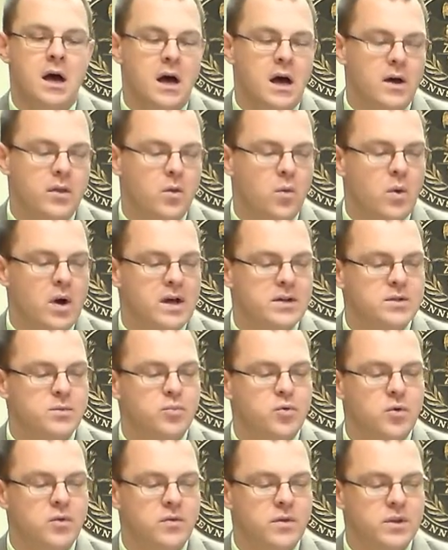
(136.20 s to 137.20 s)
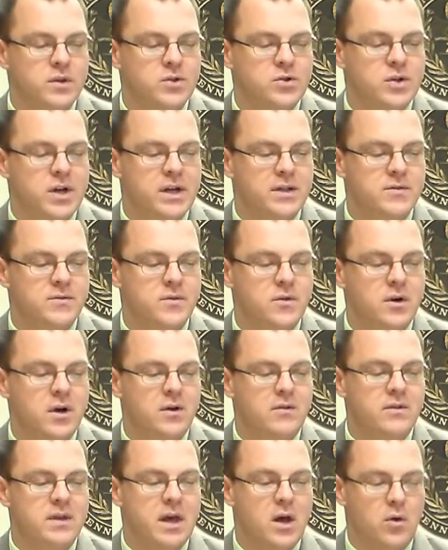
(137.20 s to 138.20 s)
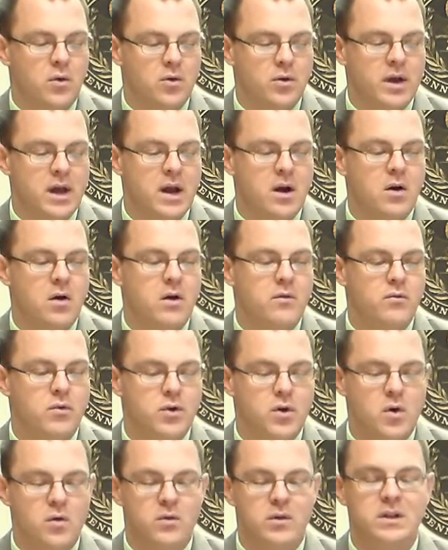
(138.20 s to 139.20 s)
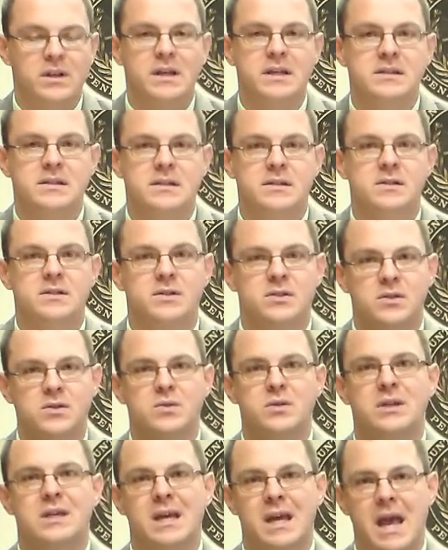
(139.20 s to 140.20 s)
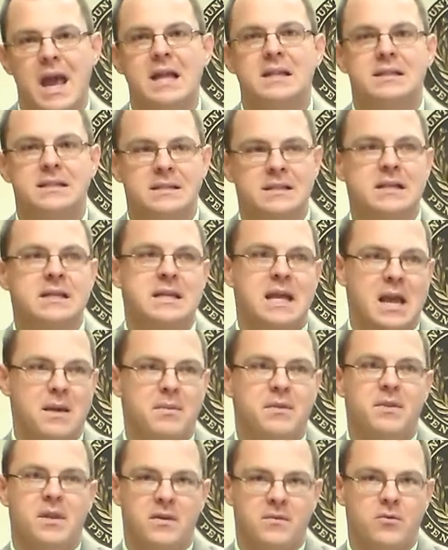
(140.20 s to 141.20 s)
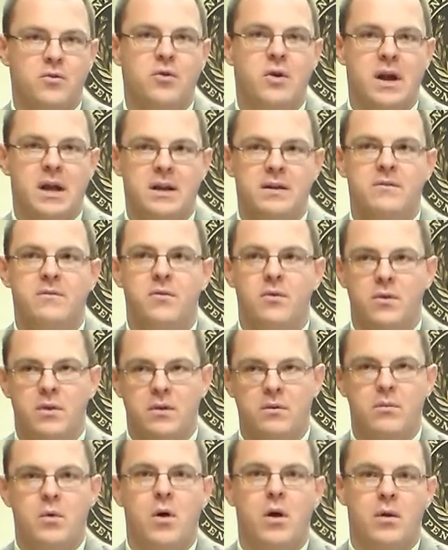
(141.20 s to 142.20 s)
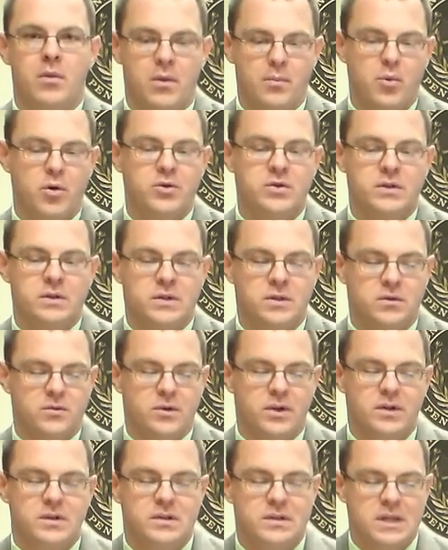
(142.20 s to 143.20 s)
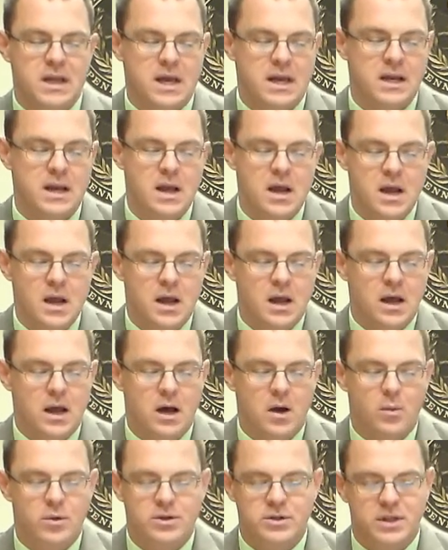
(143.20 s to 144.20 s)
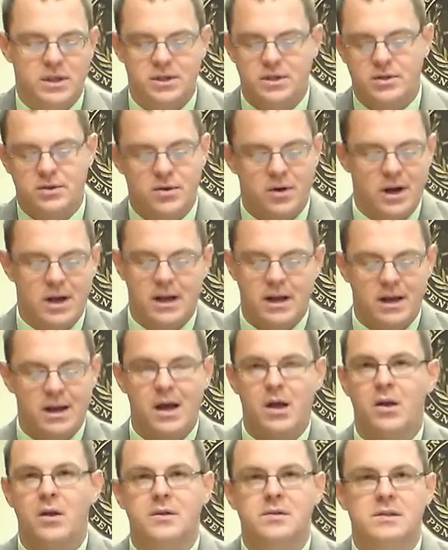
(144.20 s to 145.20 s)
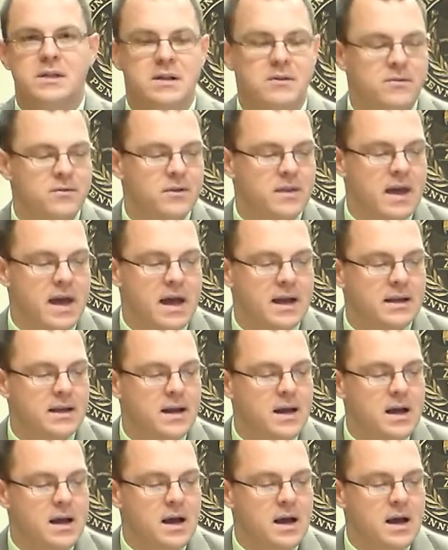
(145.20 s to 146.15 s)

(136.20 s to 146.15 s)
Otherwise approving the transfer of the elder care and Renova leases to the entity name that they've created for the purchase of the real estate, which they just created an LLC for that,